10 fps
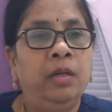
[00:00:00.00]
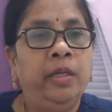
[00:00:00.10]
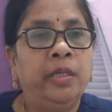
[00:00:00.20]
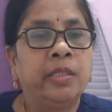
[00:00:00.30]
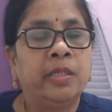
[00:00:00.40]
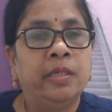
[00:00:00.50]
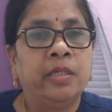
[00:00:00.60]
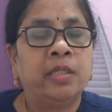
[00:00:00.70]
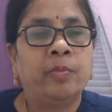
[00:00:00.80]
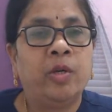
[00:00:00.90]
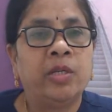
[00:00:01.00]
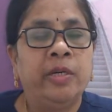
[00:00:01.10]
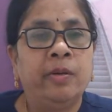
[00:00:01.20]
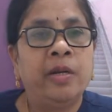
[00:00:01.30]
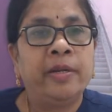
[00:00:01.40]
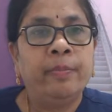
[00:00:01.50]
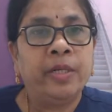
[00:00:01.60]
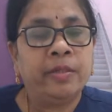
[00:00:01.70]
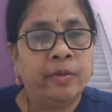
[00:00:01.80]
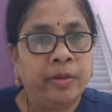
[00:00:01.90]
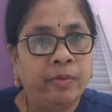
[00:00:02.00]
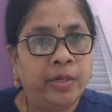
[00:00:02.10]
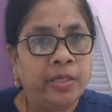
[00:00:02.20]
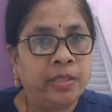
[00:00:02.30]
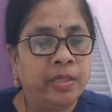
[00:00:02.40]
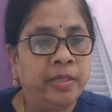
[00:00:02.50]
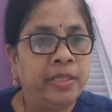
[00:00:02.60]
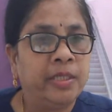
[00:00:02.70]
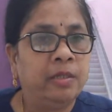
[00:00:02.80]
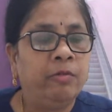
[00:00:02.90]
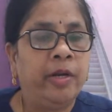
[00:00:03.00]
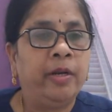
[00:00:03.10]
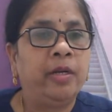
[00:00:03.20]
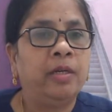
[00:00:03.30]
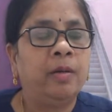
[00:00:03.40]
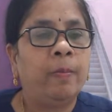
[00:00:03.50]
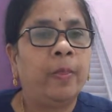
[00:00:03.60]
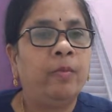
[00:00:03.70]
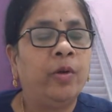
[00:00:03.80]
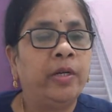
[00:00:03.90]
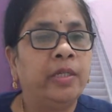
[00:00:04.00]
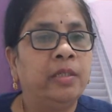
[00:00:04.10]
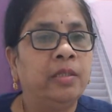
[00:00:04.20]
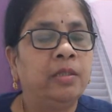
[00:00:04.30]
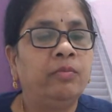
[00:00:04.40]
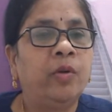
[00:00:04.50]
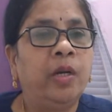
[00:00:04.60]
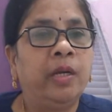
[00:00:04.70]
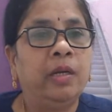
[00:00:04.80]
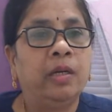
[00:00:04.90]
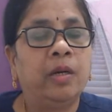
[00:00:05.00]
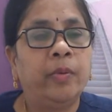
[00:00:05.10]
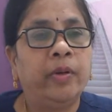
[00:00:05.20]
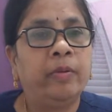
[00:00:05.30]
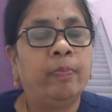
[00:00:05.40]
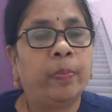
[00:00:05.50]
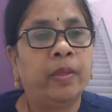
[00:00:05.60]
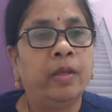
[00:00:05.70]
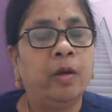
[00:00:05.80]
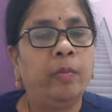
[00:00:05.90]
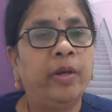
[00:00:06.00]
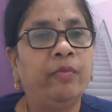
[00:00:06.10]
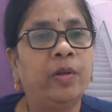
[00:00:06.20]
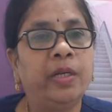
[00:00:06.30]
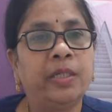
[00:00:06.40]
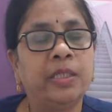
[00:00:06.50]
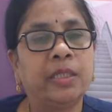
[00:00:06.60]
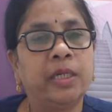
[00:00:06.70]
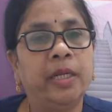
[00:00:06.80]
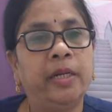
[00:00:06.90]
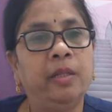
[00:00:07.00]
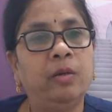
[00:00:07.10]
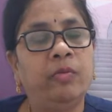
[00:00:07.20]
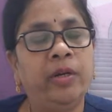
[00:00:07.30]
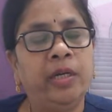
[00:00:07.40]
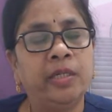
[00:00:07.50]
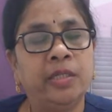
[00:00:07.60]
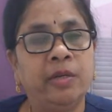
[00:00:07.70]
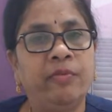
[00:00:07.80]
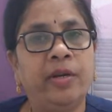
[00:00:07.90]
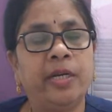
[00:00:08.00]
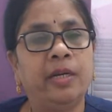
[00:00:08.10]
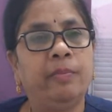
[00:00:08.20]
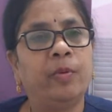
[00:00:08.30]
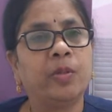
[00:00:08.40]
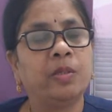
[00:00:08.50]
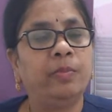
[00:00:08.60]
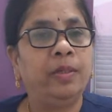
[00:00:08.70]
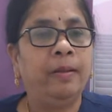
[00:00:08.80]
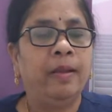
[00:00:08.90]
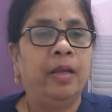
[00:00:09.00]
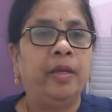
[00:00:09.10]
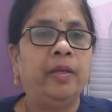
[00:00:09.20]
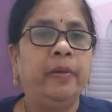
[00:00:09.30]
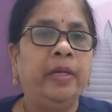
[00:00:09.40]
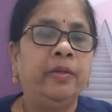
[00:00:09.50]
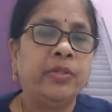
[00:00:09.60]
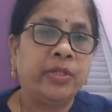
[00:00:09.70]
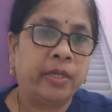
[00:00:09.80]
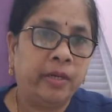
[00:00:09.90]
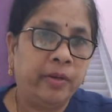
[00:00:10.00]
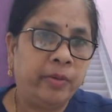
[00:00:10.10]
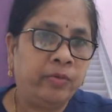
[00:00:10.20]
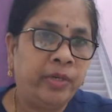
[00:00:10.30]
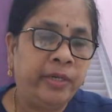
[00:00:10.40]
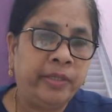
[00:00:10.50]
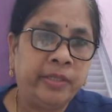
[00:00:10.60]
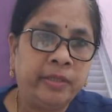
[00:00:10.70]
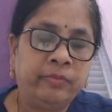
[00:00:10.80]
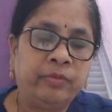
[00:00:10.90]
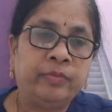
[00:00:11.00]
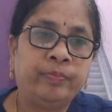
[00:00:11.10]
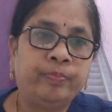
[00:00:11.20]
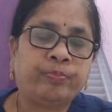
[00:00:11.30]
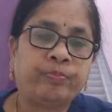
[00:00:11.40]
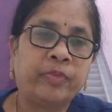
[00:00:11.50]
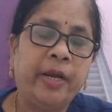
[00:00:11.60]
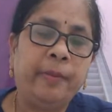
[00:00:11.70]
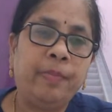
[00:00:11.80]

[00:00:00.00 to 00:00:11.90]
Yes, it is possible. It all depends on what is her reserve and what are the follicle count, how many follicles are there in the ovary. It is definitely possible. You need to check your ovary reserve and